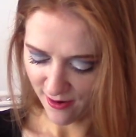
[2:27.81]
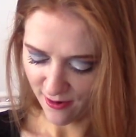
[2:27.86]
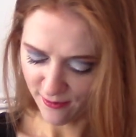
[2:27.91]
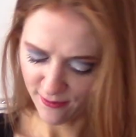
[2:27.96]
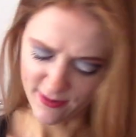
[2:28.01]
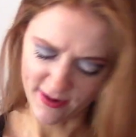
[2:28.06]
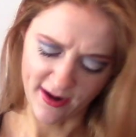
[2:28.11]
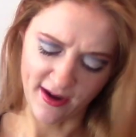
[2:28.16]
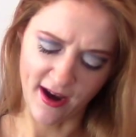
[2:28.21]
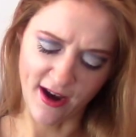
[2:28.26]

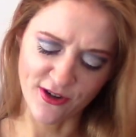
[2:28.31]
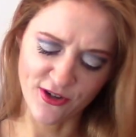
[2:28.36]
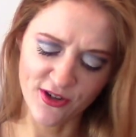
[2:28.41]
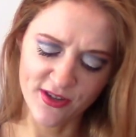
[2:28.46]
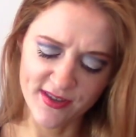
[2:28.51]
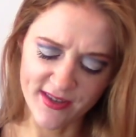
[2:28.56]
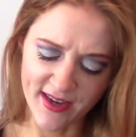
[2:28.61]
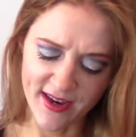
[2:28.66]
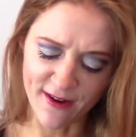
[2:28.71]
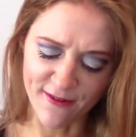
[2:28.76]
Wait, I
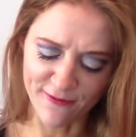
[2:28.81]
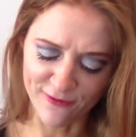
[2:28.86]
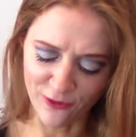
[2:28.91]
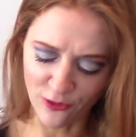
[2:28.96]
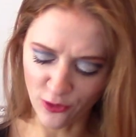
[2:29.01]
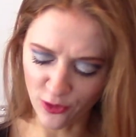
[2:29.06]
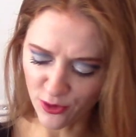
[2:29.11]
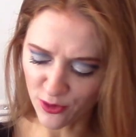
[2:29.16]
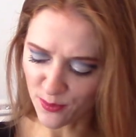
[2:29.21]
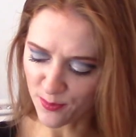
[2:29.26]
should say a
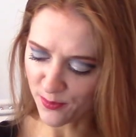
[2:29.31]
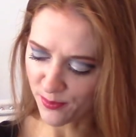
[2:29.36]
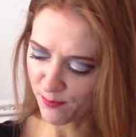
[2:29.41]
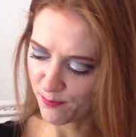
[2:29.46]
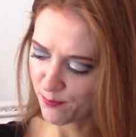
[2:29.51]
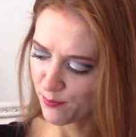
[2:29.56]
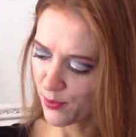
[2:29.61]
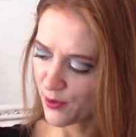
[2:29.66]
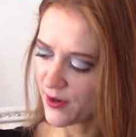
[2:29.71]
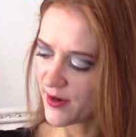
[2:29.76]
floral
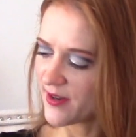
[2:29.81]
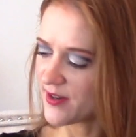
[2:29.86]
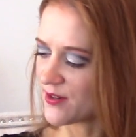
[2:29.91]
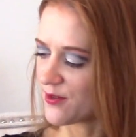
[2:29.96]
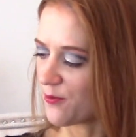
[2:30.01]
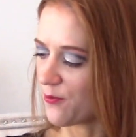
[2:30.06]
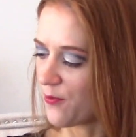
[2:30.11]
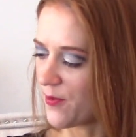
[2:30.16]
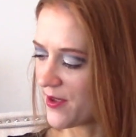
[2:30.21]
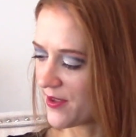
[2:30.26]

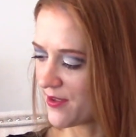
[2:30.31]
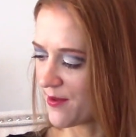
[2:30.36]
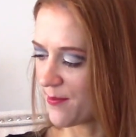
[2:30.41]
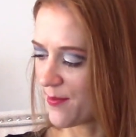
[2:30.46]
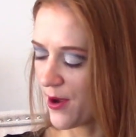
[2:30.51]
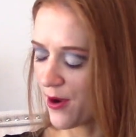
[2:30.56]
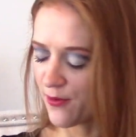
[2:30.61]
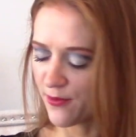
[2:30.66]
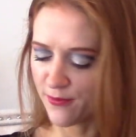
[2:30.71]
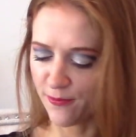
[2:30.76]
print with a
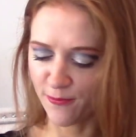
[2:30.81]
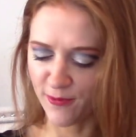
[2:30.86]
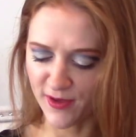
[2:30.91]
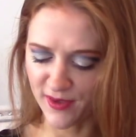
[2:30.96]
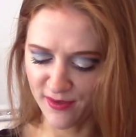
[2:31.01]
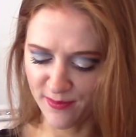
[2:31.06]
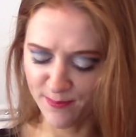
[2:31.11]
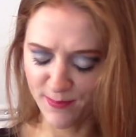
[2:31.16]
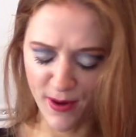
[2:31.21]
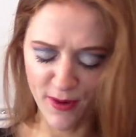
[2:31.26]

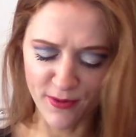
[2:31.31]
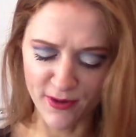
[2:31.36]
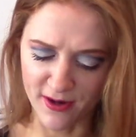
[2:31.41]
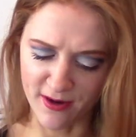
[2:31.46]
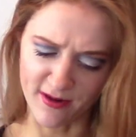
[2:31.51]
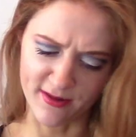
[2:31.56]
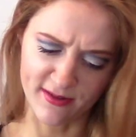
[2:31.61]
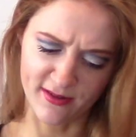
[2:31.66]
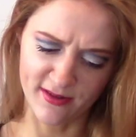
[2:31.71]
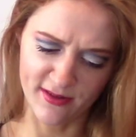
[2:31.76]
polka
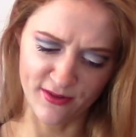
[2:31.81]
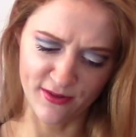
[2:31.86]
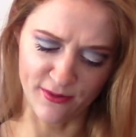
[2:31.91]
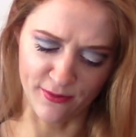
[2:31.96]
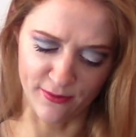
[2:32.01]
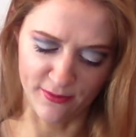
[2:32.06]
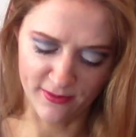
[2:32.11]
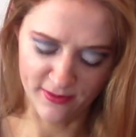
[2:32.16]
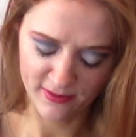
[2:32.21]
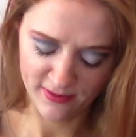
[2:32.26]
dots
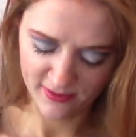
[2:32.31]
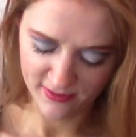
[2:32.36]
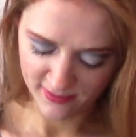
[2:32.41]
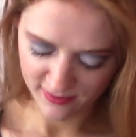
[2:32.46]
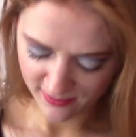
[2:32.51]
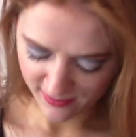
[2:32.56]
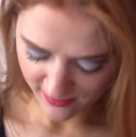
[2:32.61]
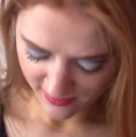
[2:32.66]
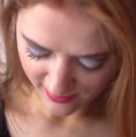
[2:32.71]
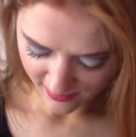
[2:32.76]
too.
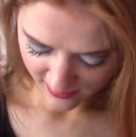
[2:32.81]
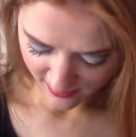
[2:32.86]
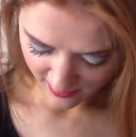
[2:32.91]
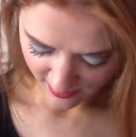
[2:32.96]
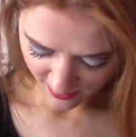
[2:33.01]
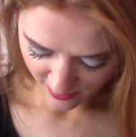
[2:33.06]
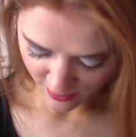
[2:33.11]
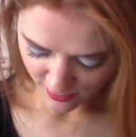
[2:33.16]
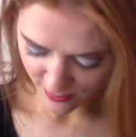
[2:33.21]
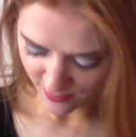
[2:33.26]

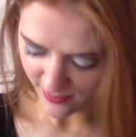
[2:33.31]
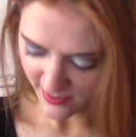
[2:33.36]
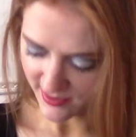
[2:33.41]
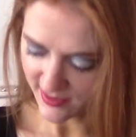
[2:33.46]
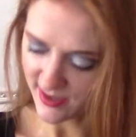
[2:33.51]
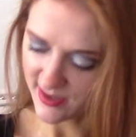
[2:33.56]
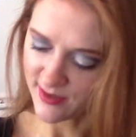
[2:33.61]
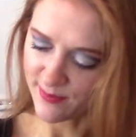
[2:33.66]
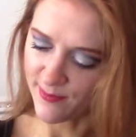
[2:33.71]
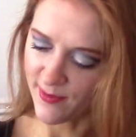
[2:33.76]
Who is
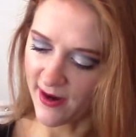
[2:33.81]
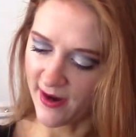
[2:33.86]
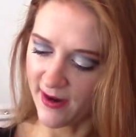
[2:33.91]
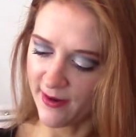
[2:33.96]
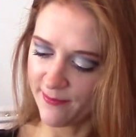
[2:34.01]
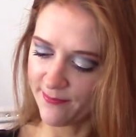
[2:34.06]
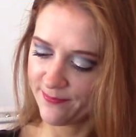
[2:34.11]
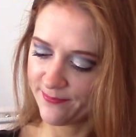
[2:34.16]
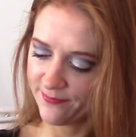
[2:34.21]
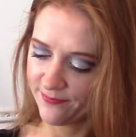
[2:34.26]
this
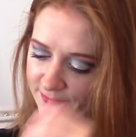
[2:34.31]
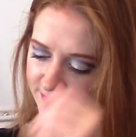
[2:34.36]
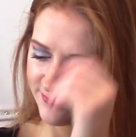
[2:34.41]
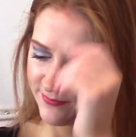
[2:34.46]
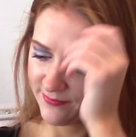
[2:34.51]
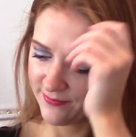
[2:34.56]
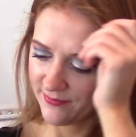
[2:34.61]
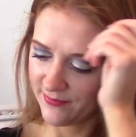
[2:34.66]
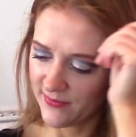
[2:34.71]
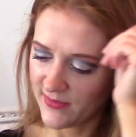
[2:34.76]
by?
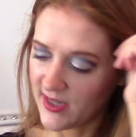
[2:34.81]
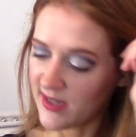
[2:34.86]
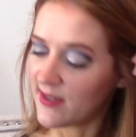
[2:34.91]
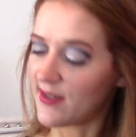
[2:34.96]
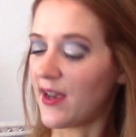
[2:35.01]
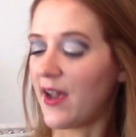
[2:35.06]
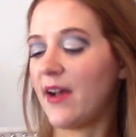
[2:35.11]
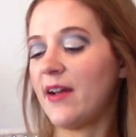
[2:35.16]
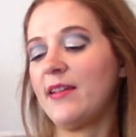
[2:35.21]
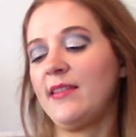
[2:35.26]

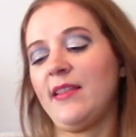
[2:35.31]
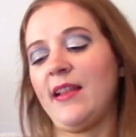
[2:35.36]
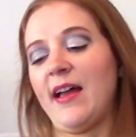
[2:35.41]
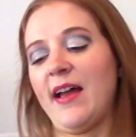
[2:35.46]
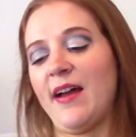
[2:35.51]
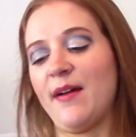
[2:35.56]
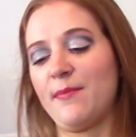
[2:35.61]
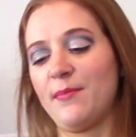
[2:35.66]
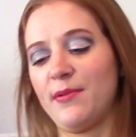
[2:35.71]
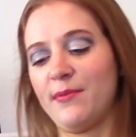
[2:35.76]
Design
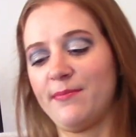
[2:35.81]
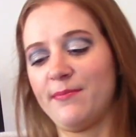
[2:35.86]
Lab.